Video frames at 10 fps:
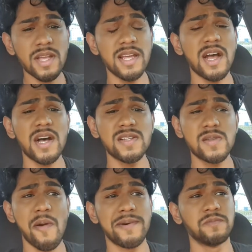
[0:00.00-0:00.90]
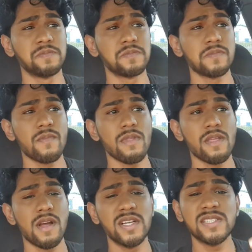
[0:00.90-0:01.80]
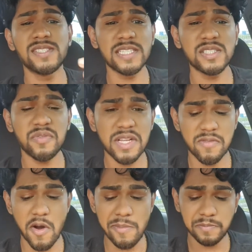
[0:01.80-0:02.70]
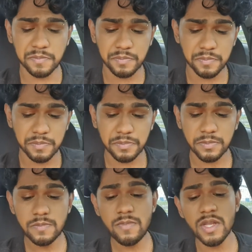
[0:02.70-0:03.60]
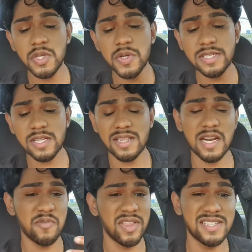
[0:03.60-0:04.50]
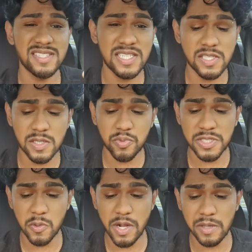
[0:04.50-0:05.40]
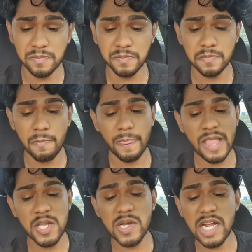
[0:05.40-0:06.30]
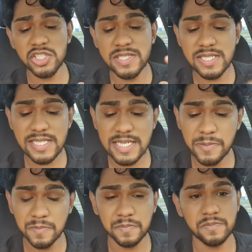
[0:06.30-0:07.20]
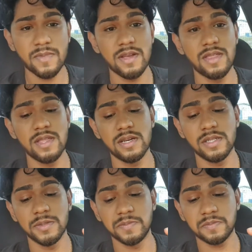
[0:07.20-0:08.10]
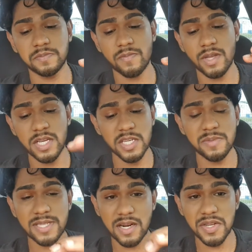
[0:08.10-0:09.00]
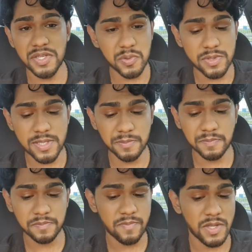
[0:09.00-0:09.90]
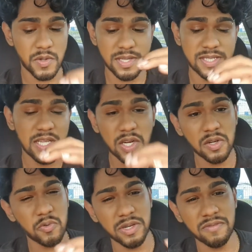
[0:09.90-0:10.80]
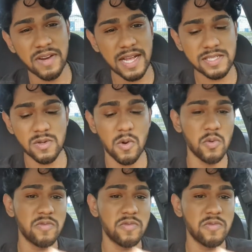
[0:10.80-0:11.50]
it has a distinct flavor. You can tell that everything's seasoned pretty well. You can actually see the herbs that are used. You can see the little green flecks all